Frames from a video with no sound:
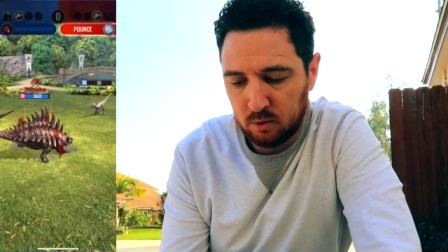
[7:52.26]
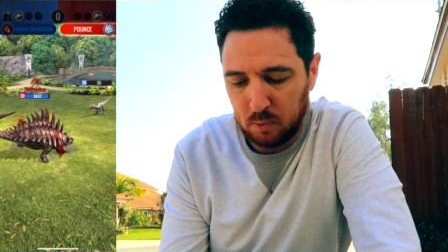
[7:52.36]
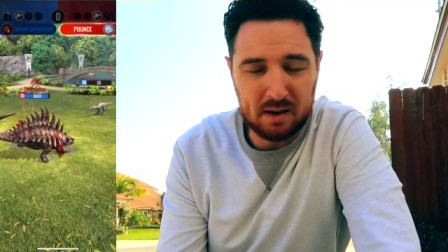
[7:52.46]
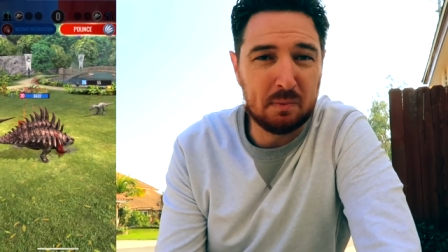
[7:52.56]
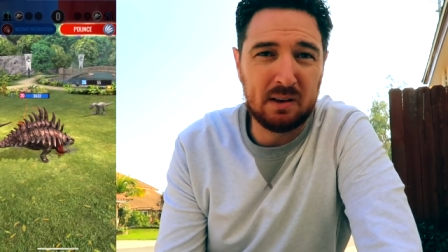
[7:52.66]

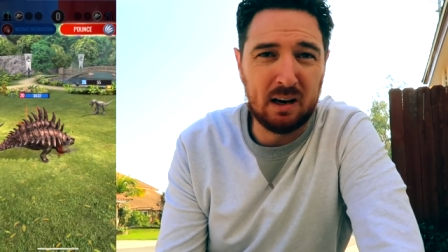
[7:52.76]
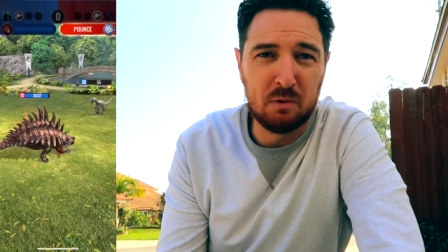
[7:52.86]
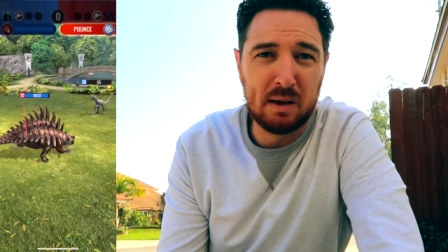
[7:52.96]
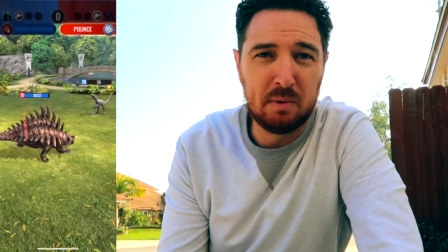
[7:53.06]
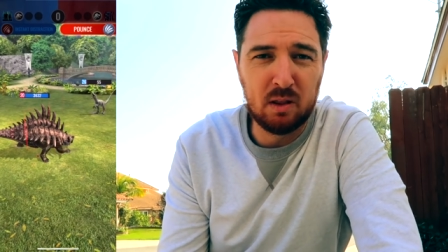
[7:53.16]
Spiky
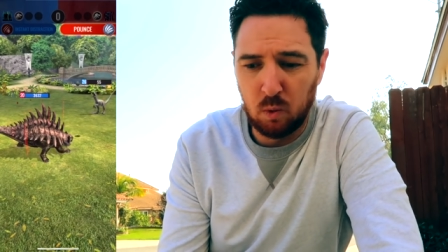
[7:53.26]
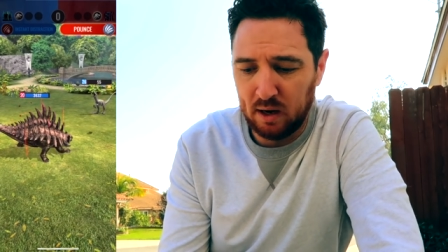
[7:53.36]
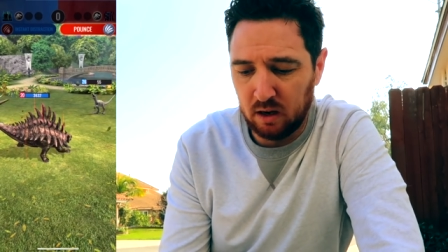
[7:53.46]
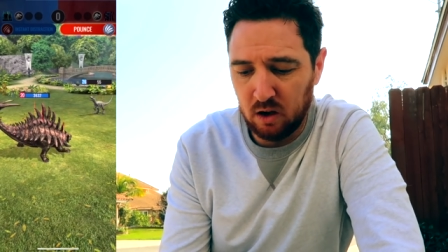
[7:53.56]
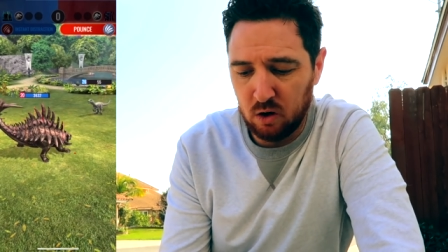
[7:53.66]
Potato may be the
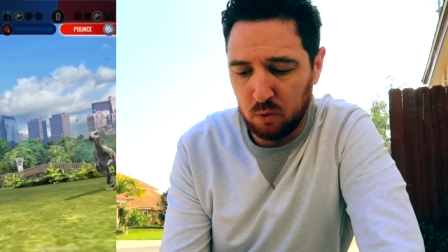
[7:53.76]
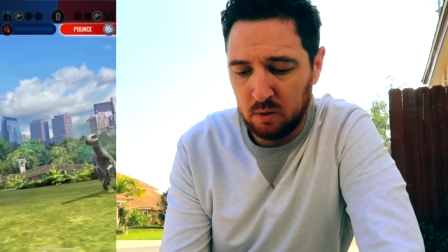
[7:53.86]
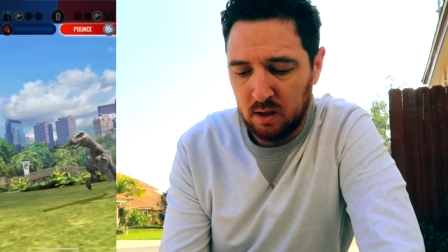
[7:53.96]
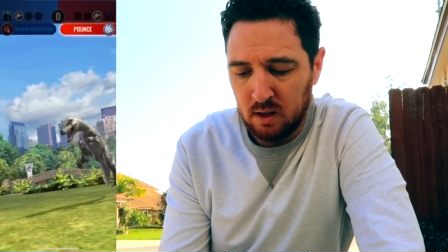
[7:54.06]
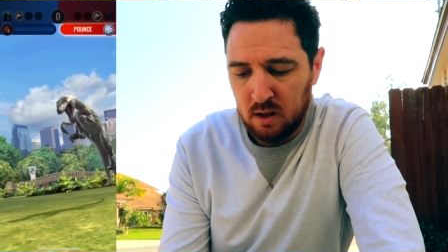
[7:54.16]
way to go,
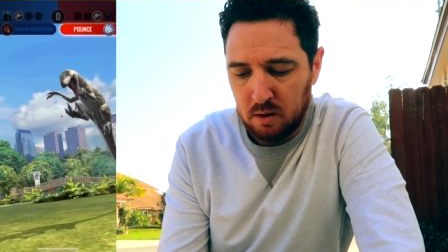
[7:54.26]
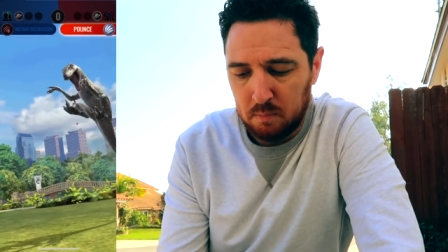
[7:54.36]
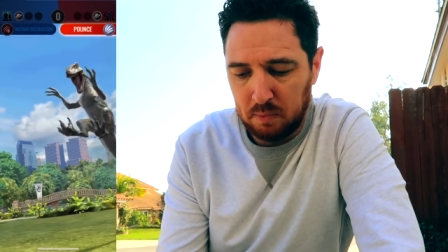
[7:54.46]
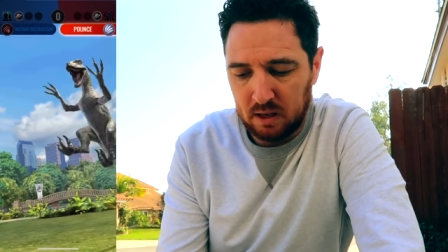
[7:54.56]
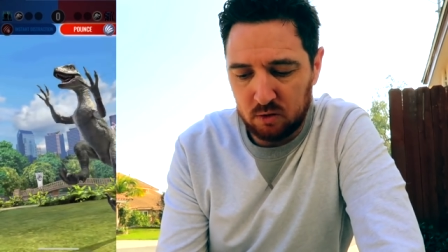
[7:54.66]

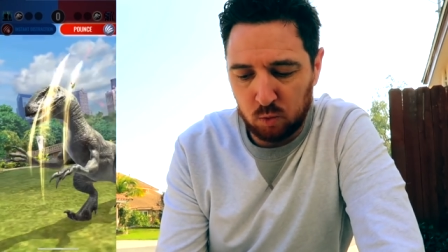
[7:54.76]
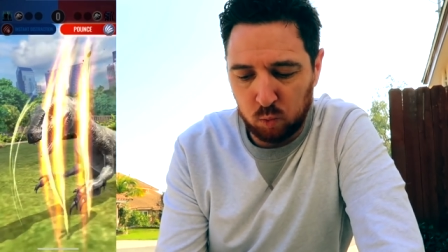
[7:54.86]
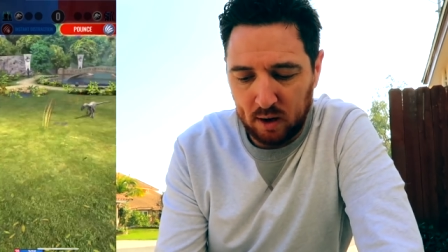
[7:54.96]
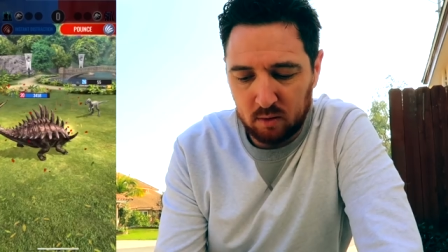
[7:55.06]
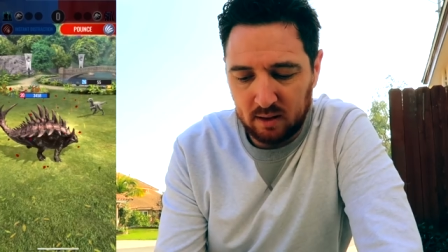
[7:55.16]
because you're
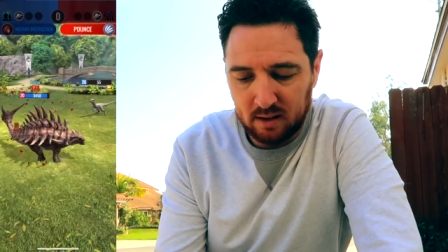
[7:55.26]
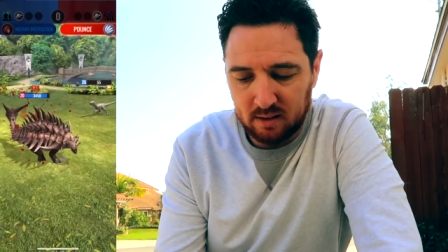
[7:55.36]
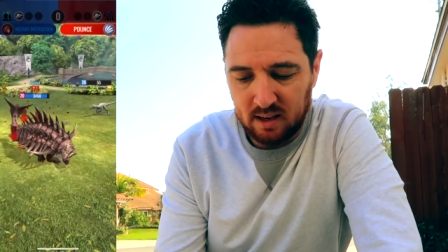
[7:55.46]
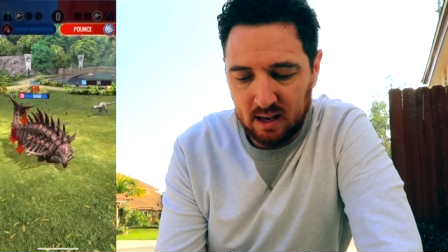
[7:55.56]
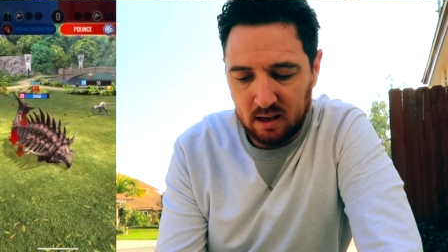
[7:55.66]
rarely going
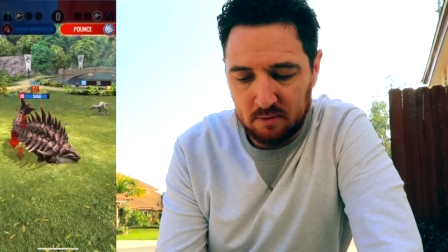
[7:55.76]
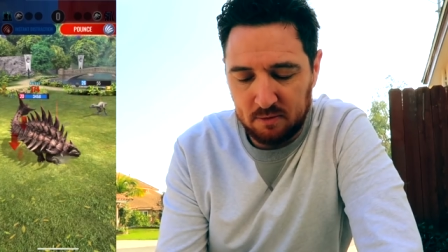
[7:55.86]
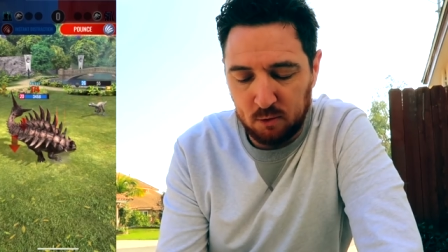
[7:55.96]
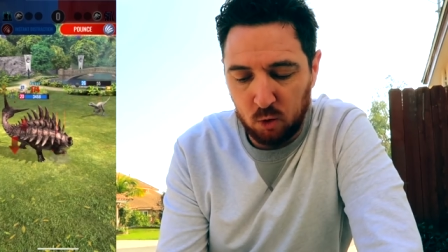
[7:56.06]
to take a